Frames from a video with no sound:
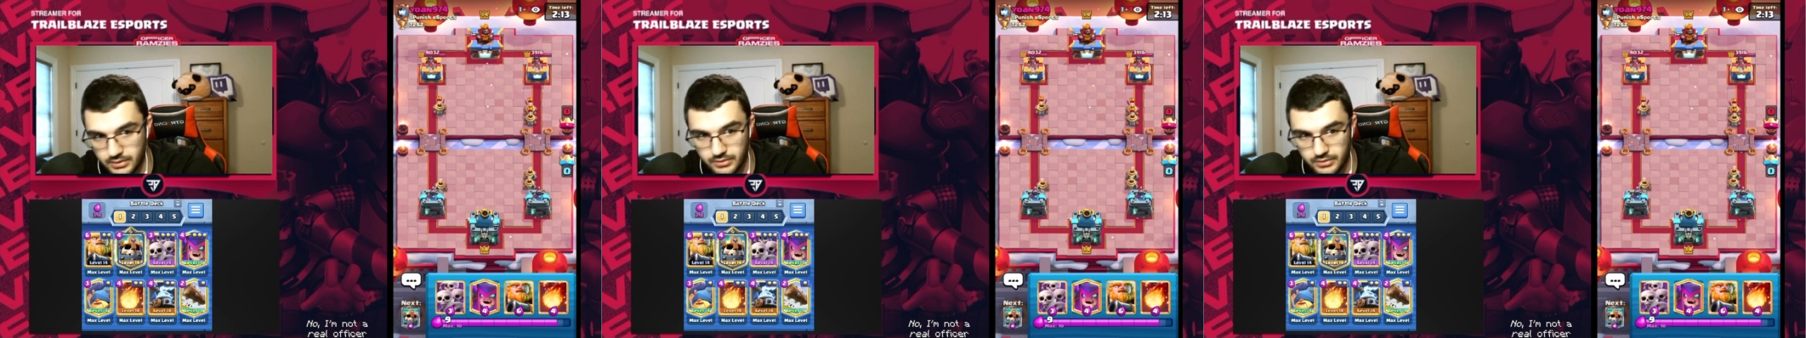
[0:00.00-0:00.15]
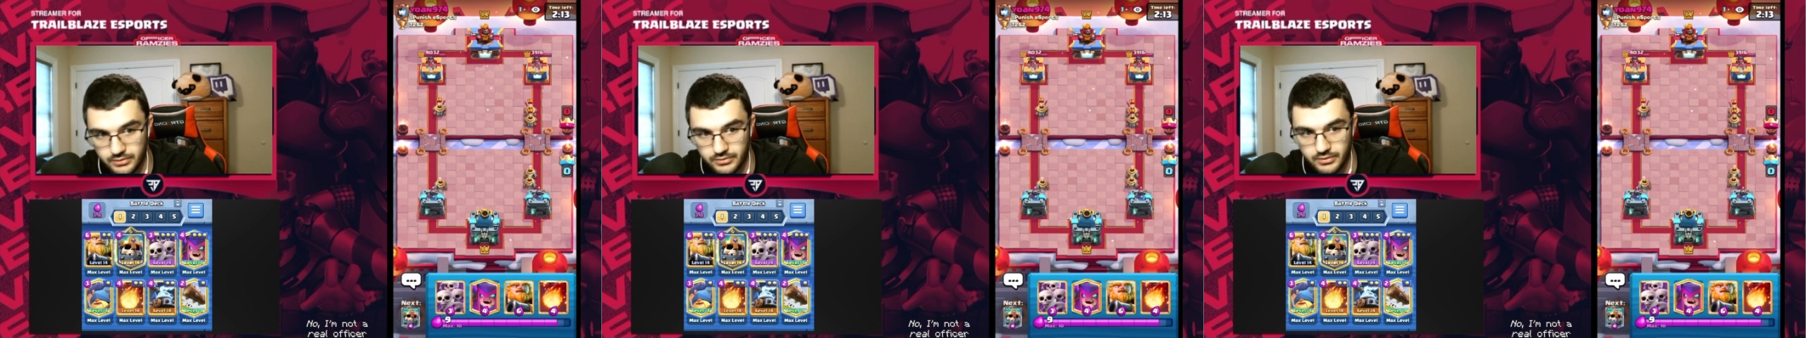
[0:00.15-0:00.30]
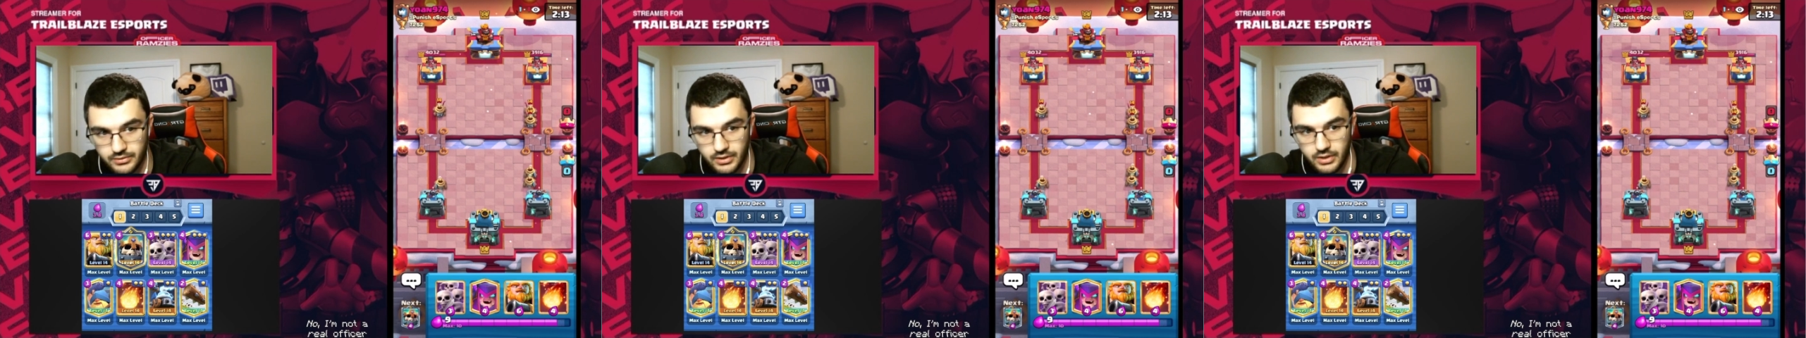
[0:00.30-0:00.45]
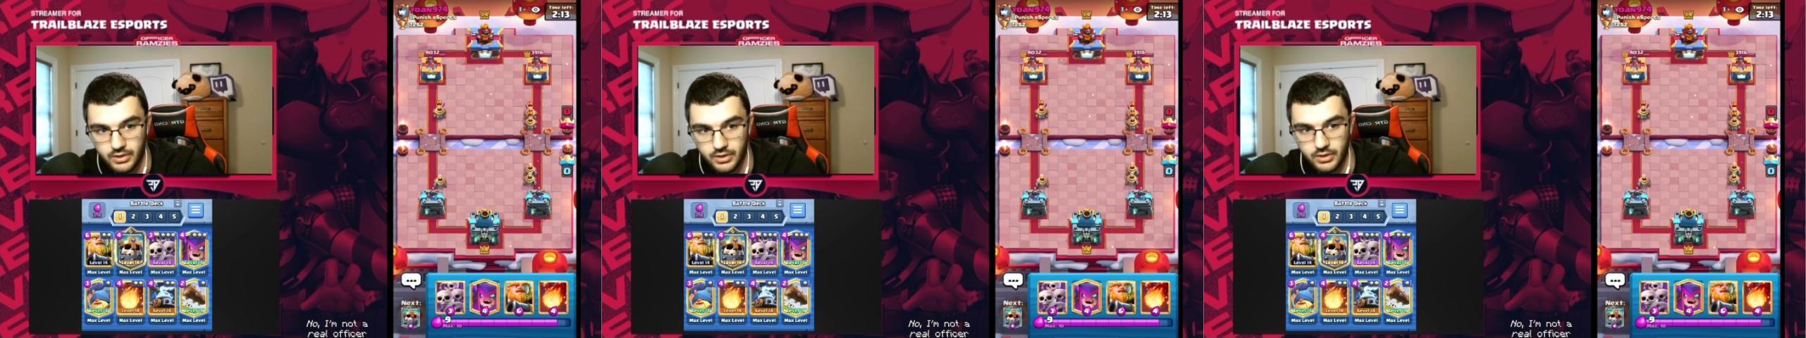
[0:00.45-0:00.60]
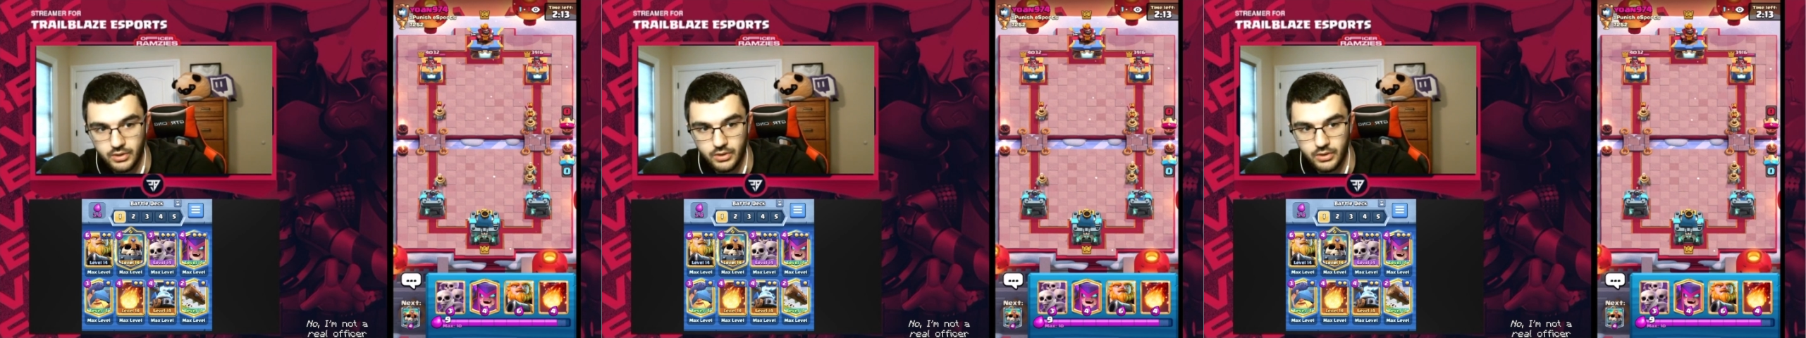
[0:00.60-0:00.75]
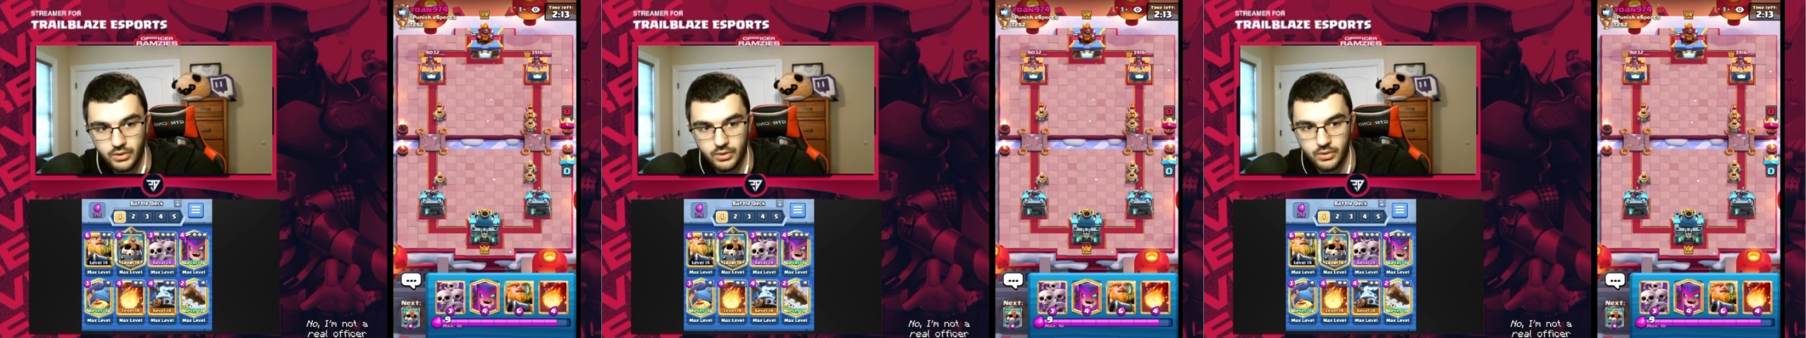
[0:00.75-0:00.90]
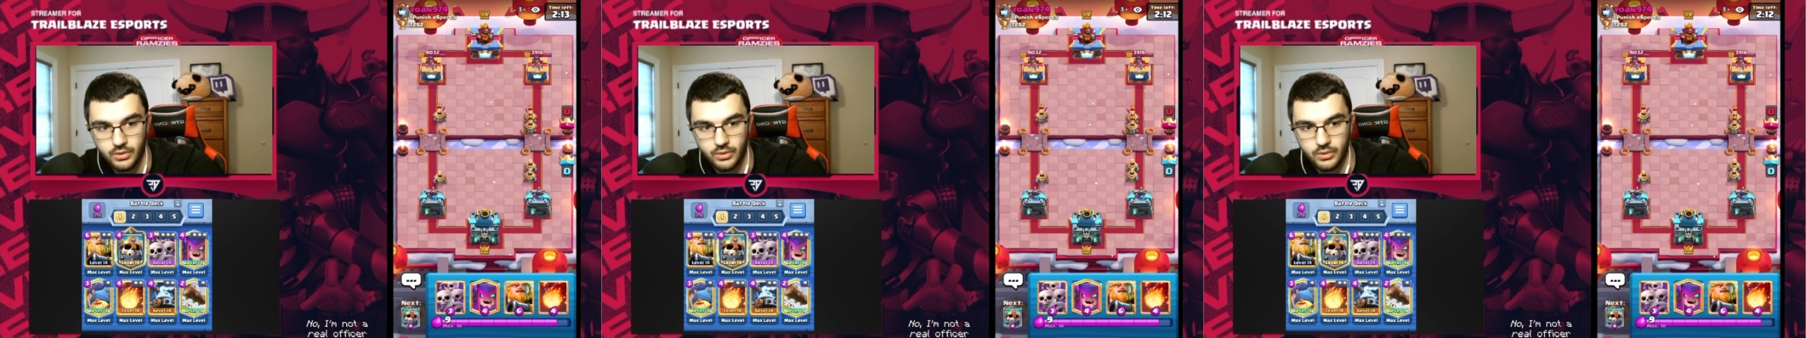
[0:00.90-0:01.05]

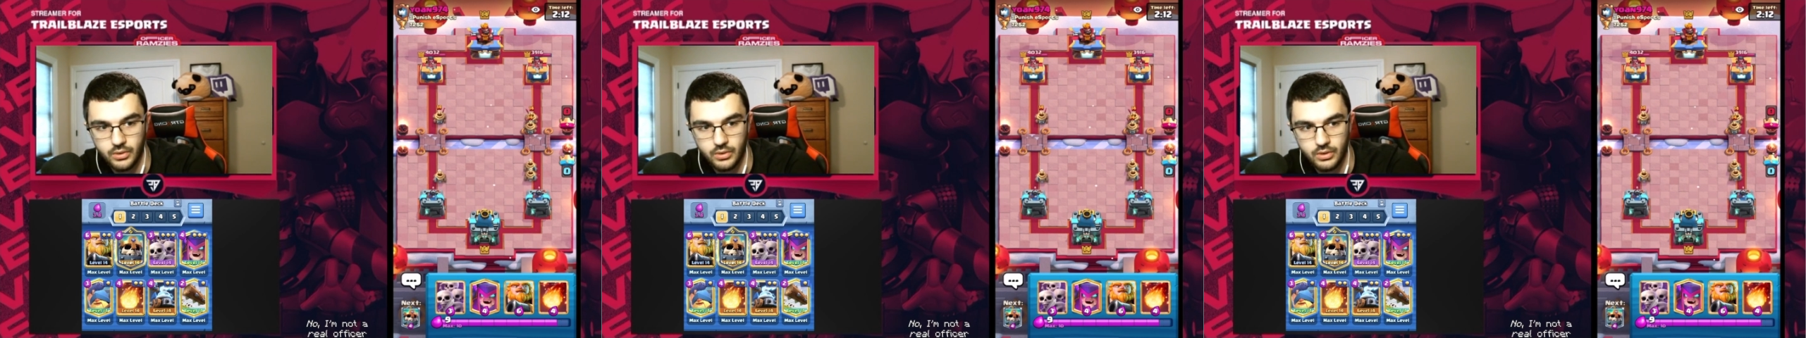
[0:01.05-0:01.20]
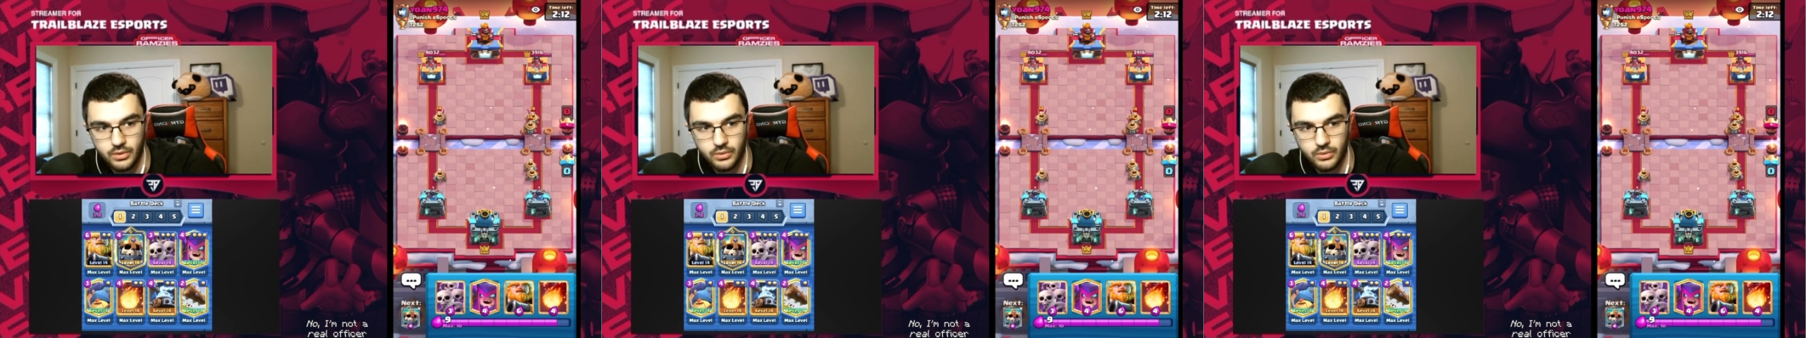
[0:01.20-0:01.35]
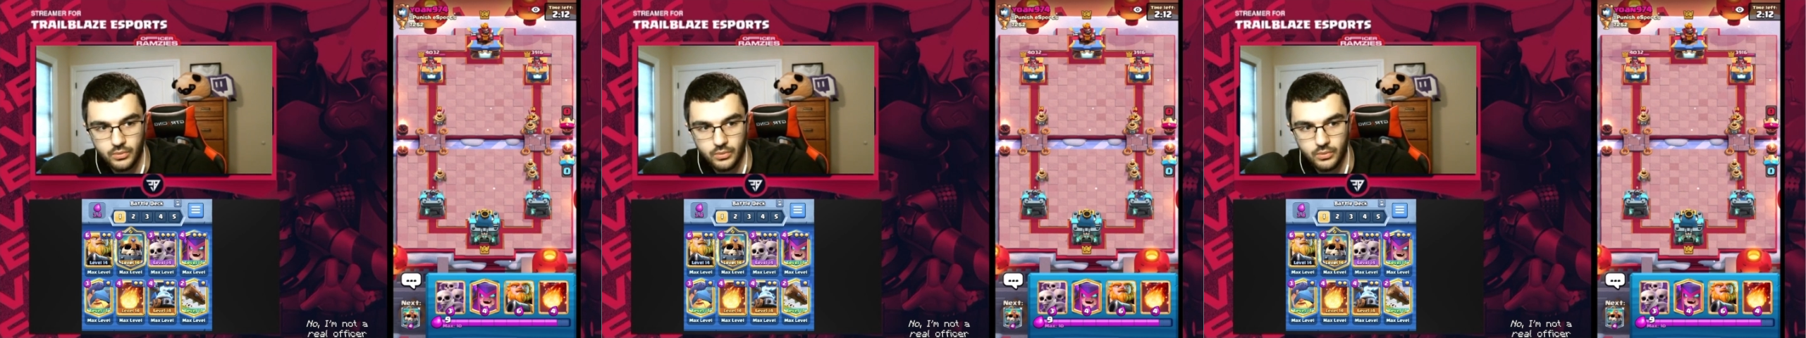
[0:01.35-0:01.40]
So